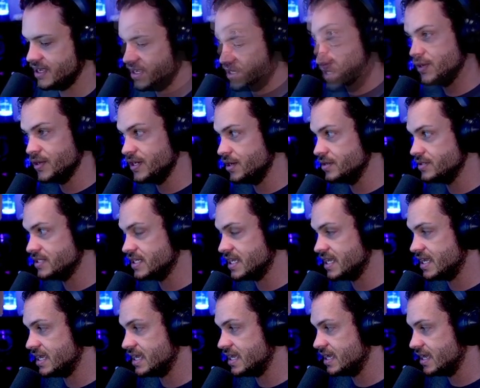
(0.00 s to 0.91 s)
your Windows
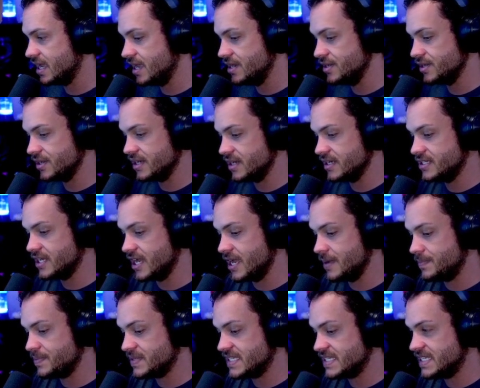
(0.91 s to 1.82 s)
key and you're going to
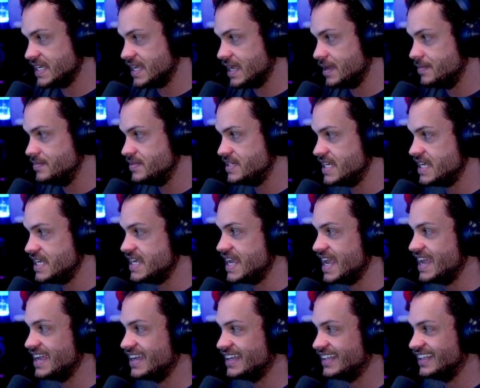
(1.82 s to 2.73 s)
type
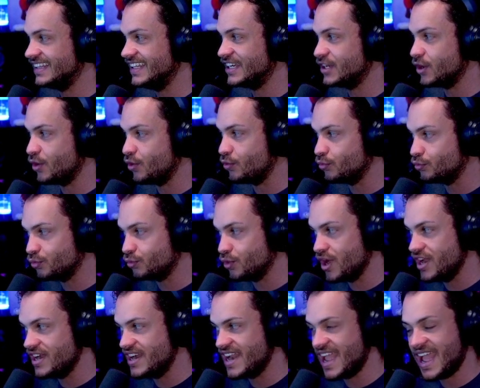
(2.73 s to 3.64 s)
CMD and click
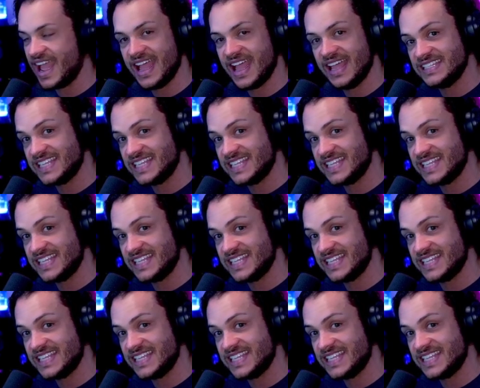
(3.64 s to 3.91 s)
Run as